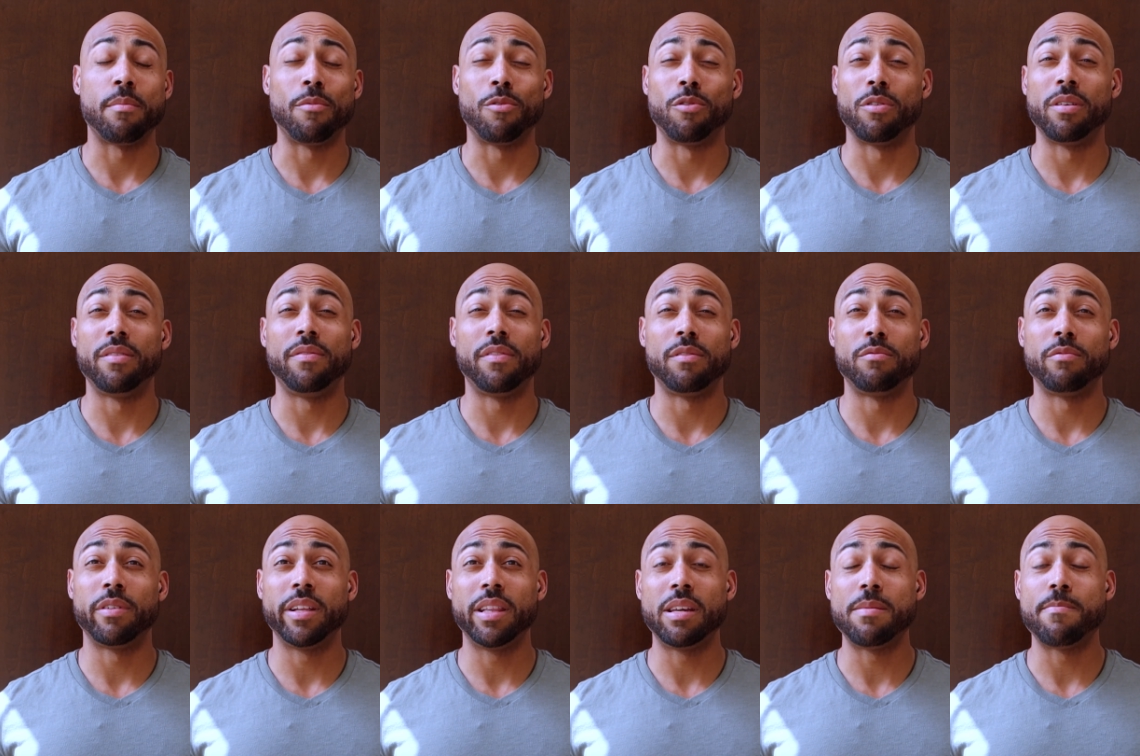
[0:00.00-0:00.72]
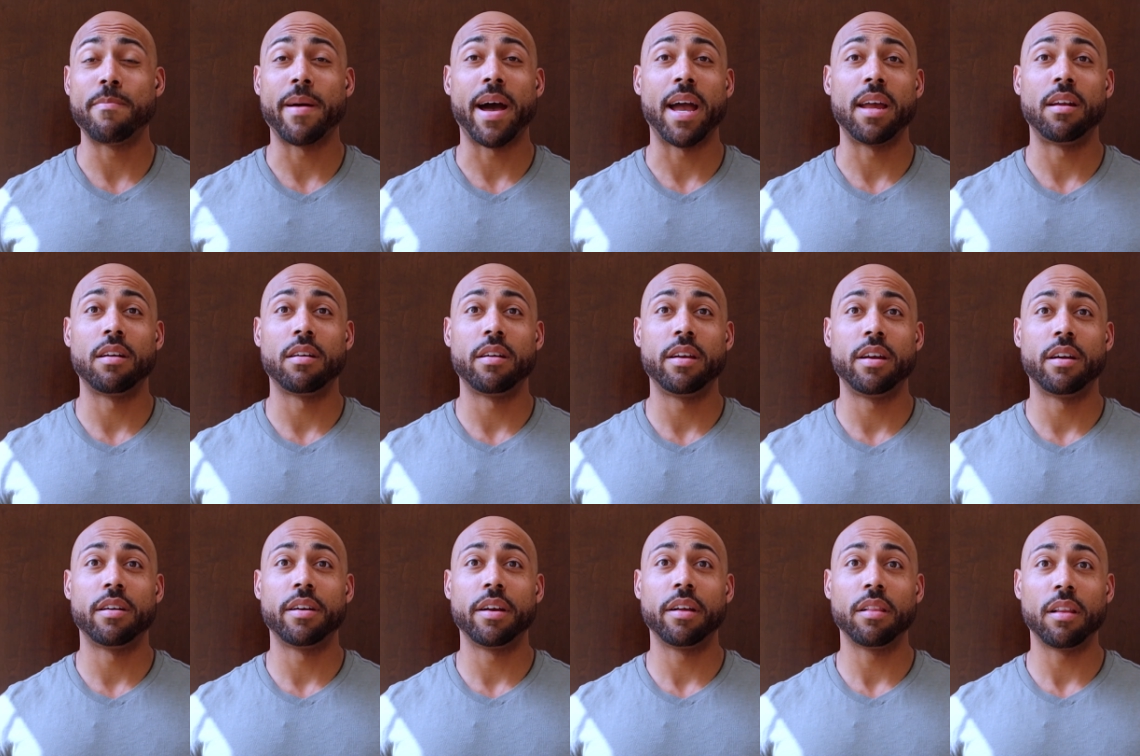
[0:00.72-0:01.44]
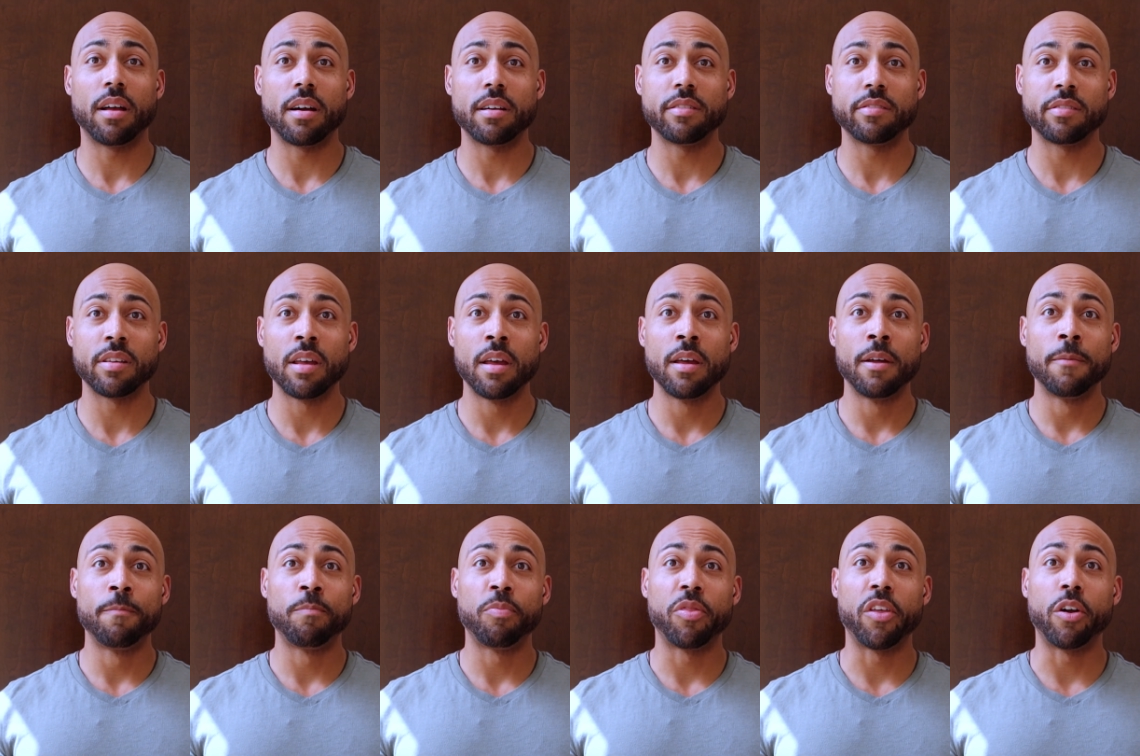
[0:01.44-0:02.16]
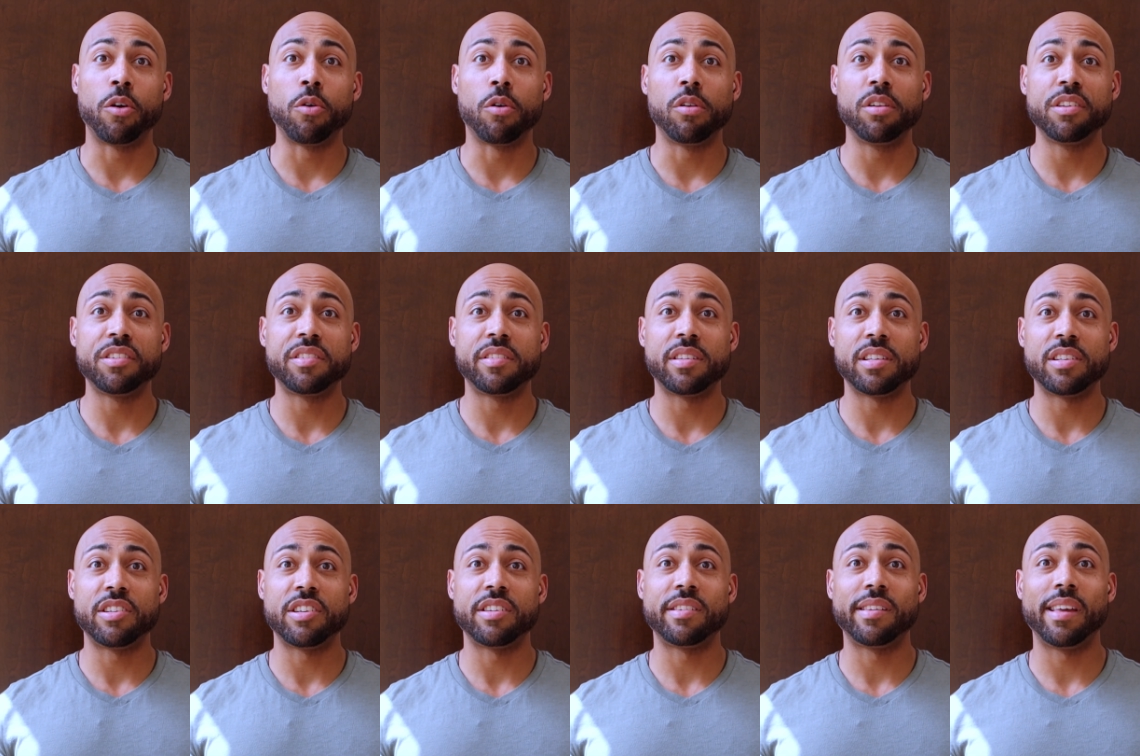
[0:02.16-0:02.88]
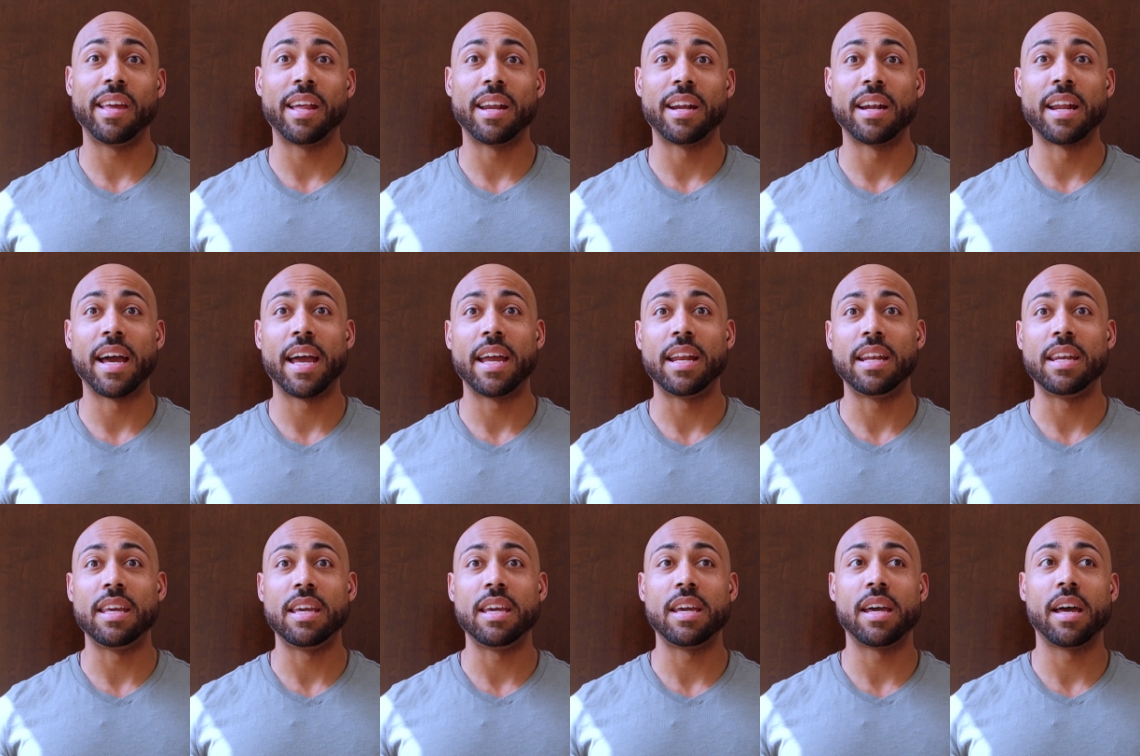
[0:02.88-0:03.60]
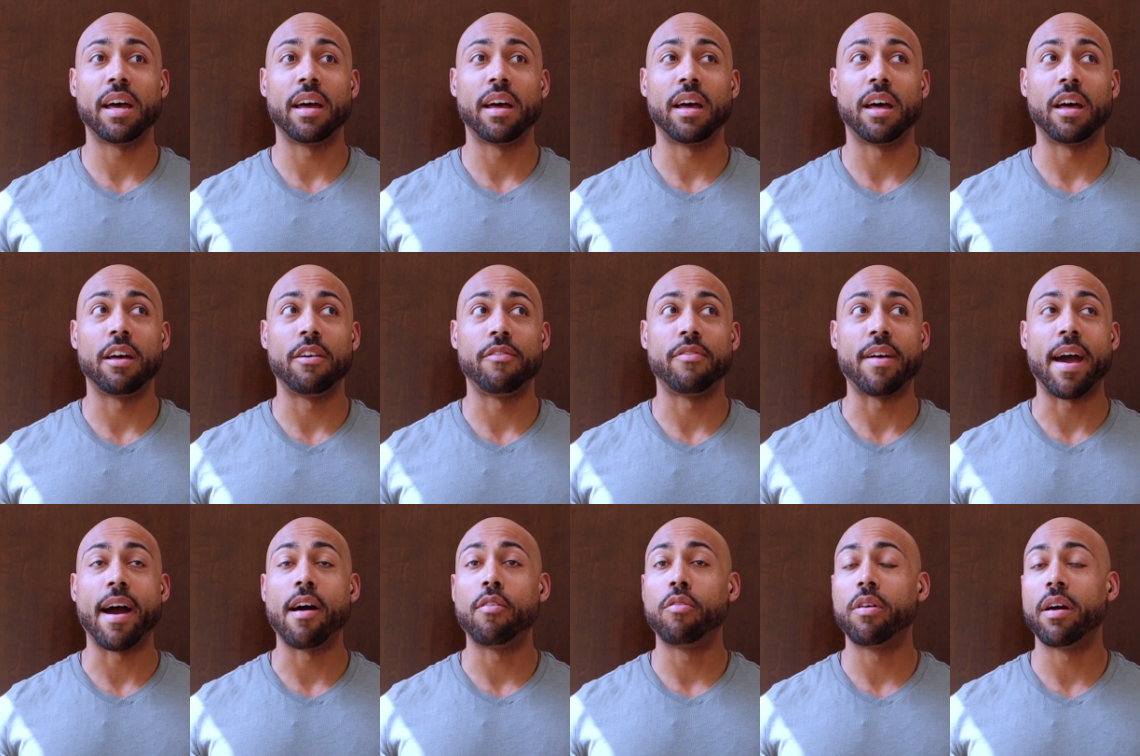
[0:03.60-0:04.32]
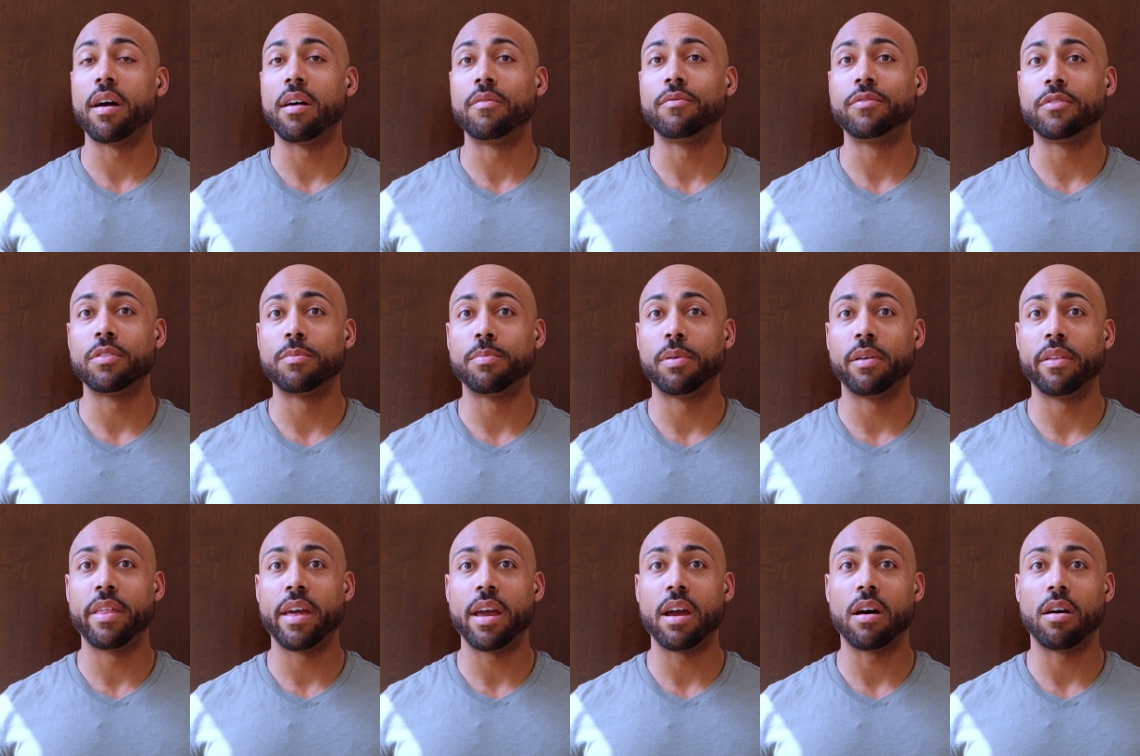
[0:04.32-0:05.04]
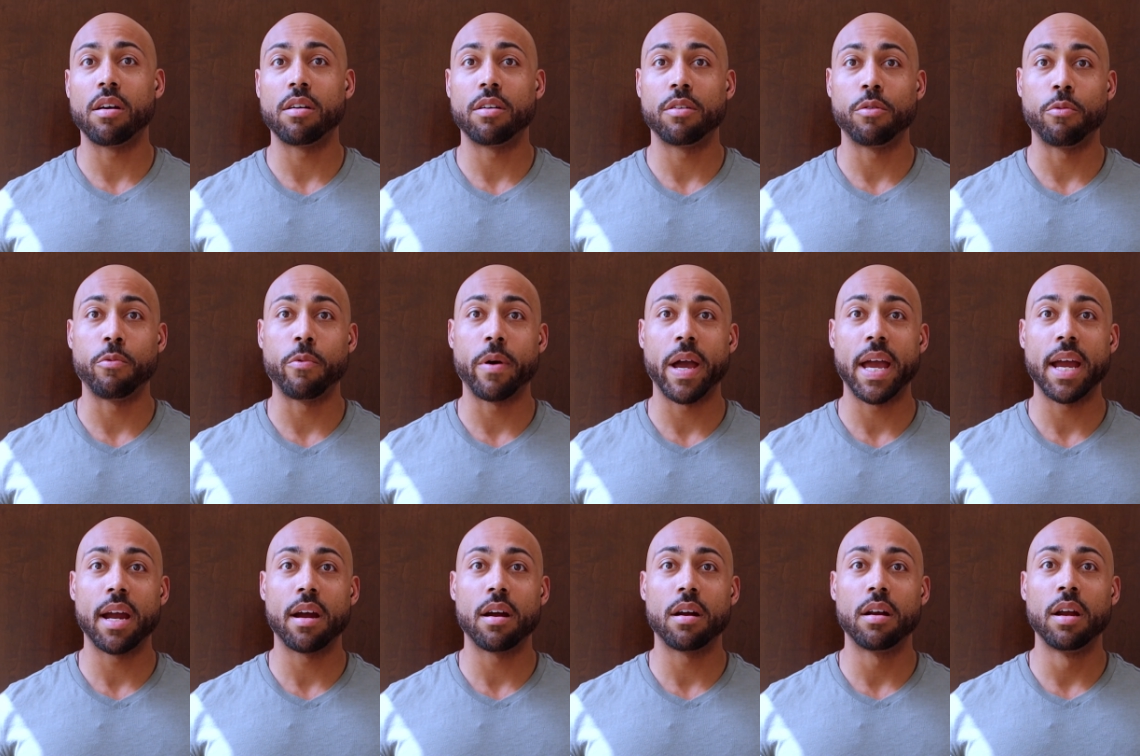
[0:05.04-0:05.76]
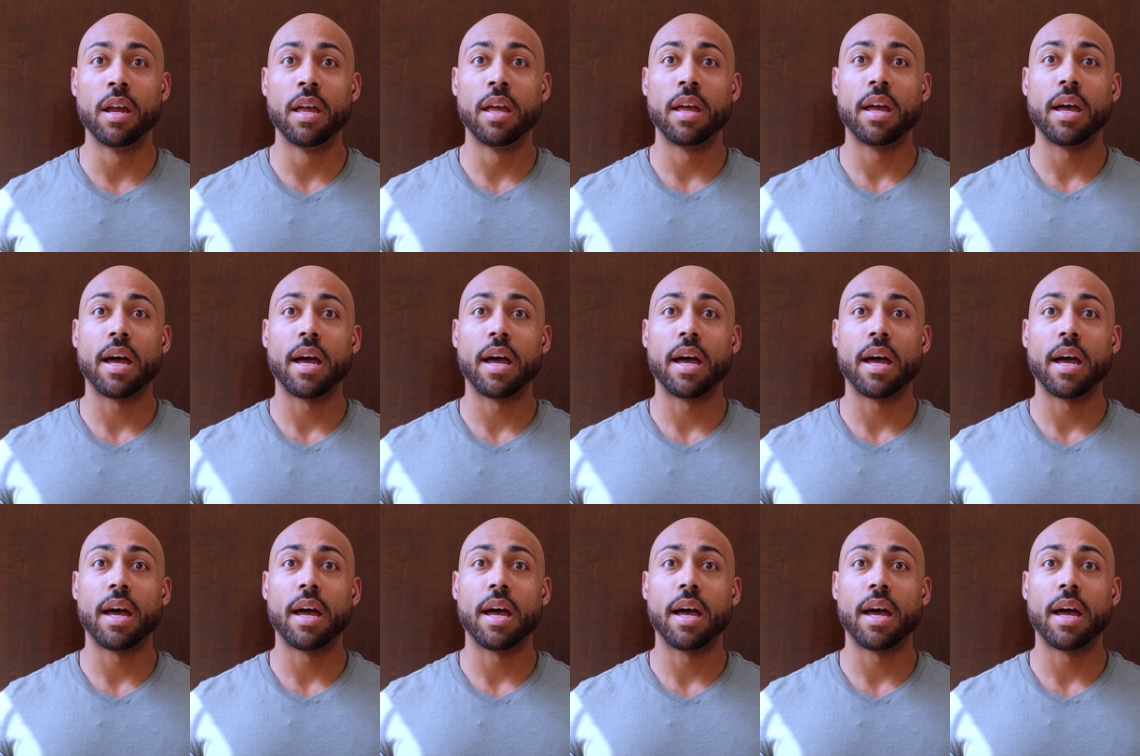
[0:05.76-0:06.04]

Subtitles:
or even really minor hearing loss, the goal is to just get an idea of how comfortable they are to wear.